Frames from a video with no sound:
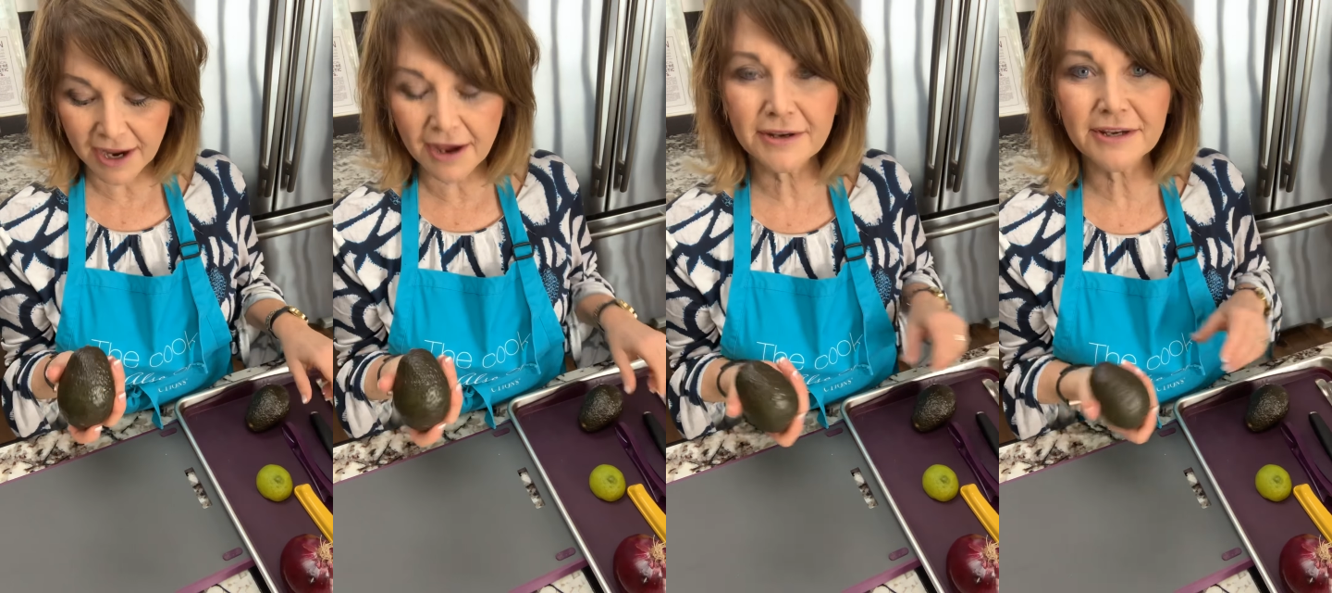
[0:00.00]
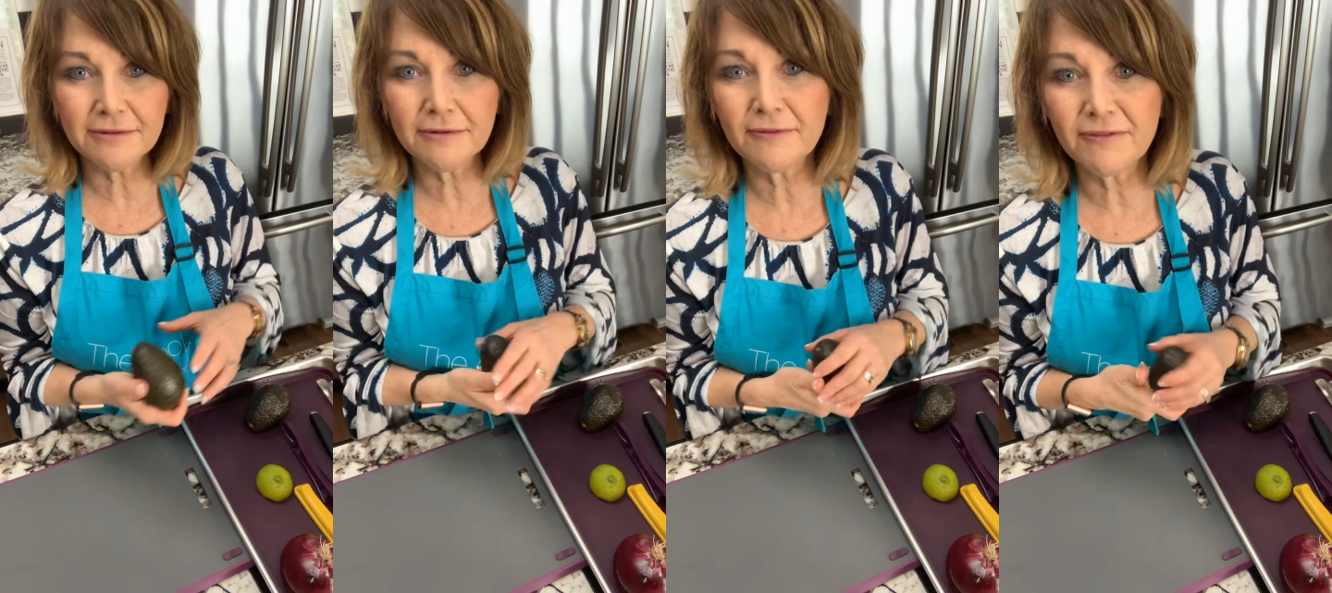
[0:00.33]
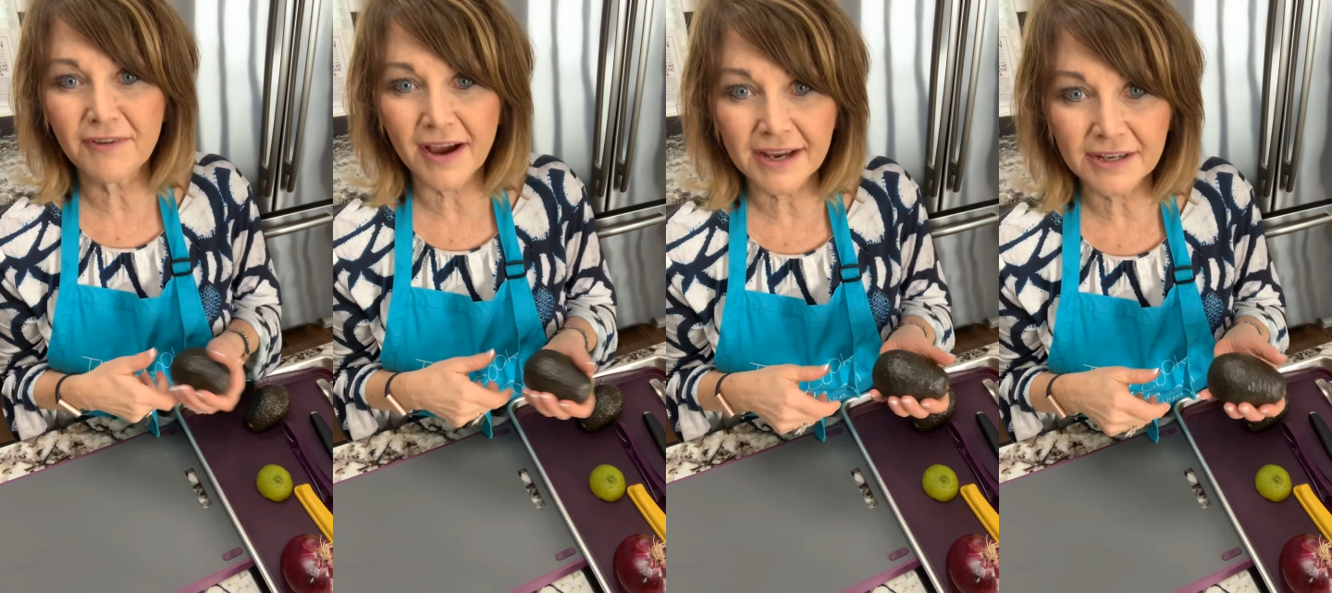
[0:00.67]
How do you
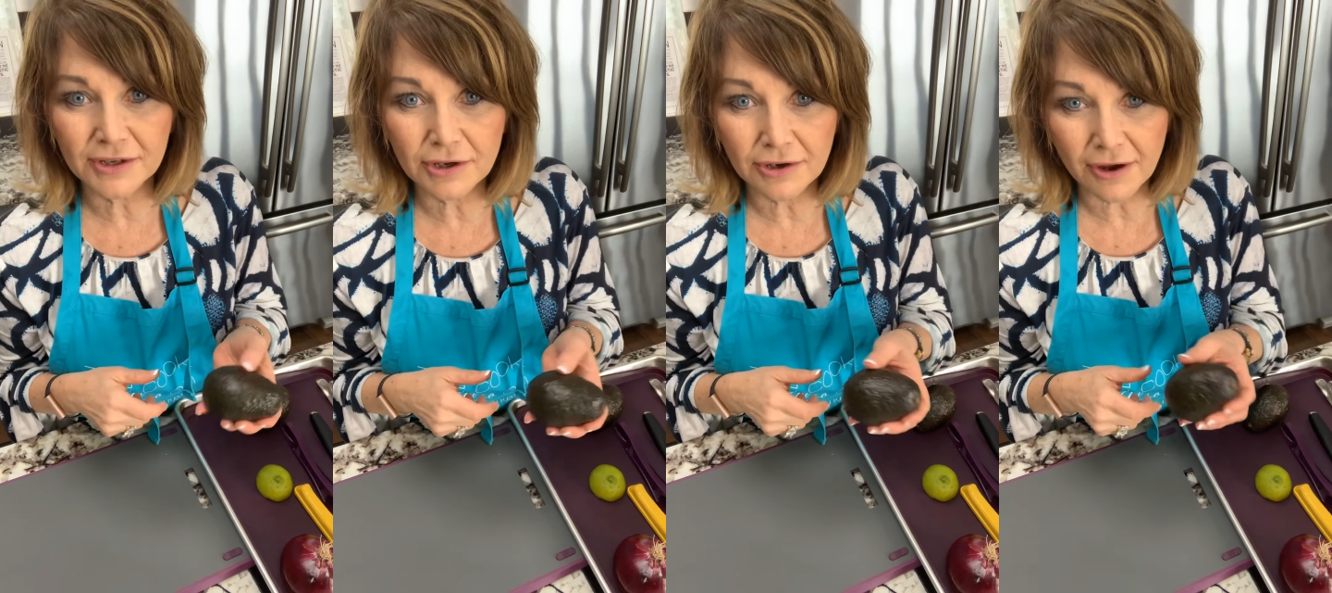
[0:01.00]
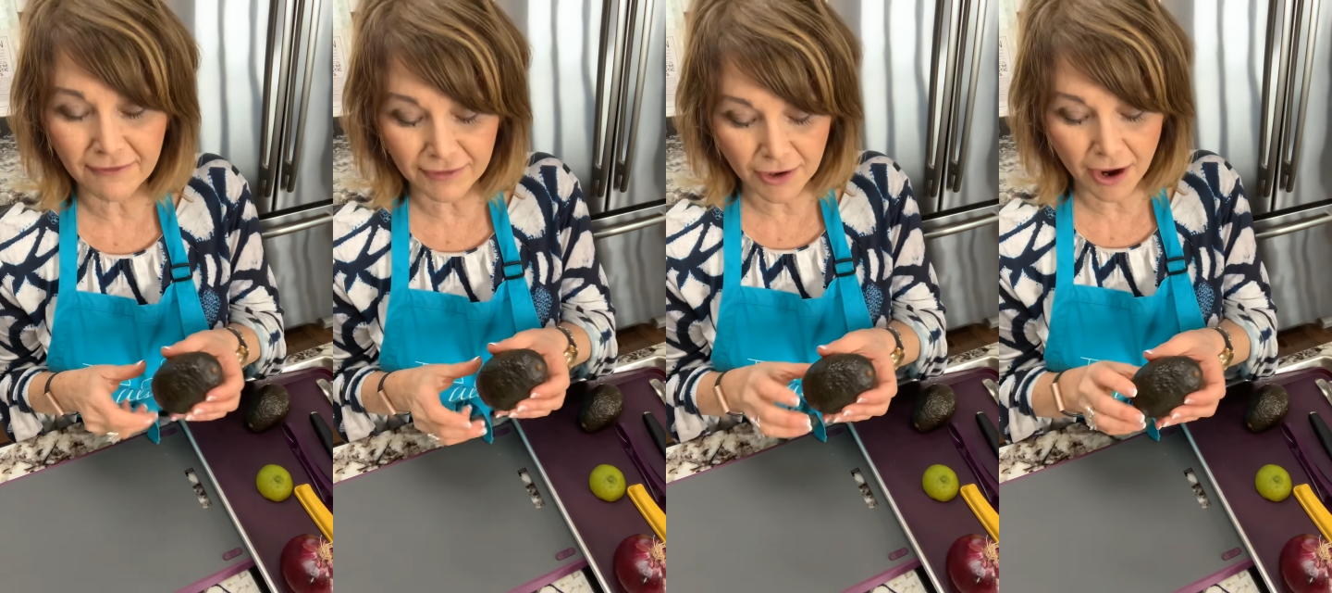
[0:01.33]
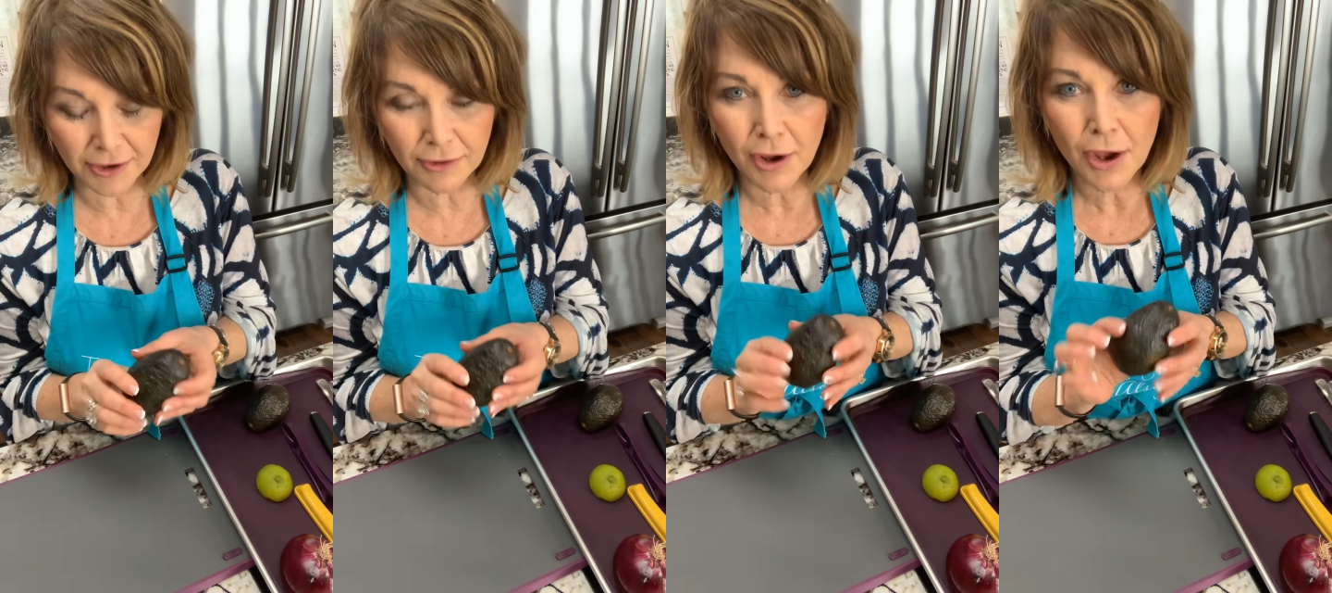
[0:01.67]
find a good
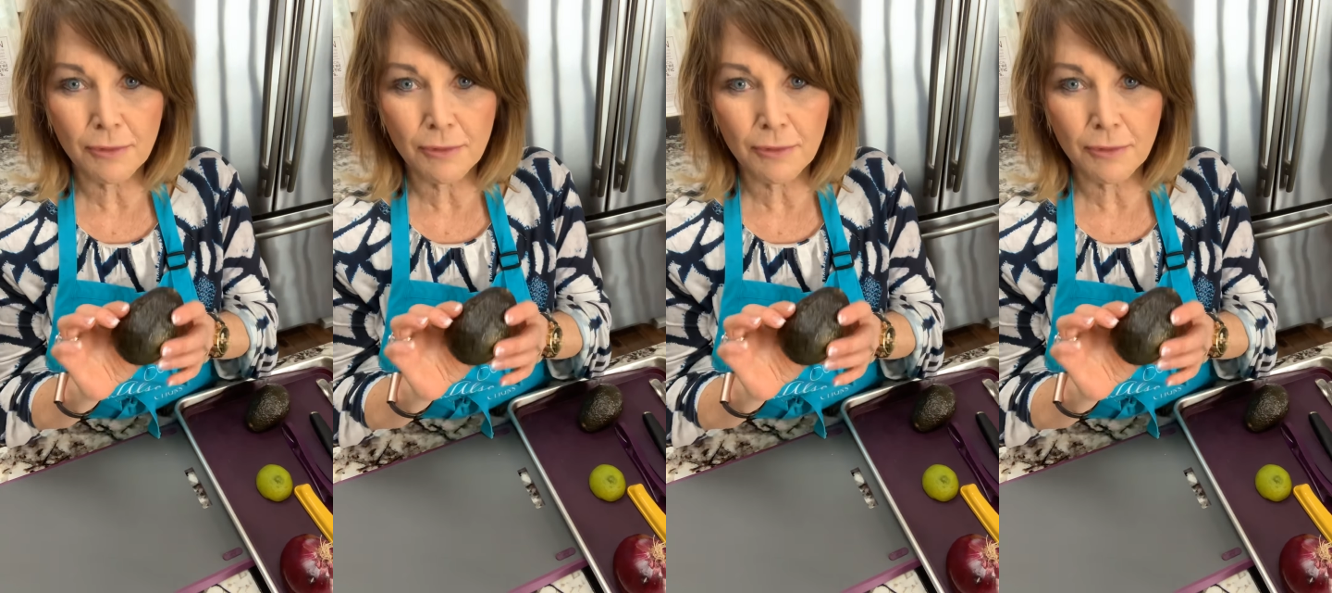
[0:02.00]
avocado?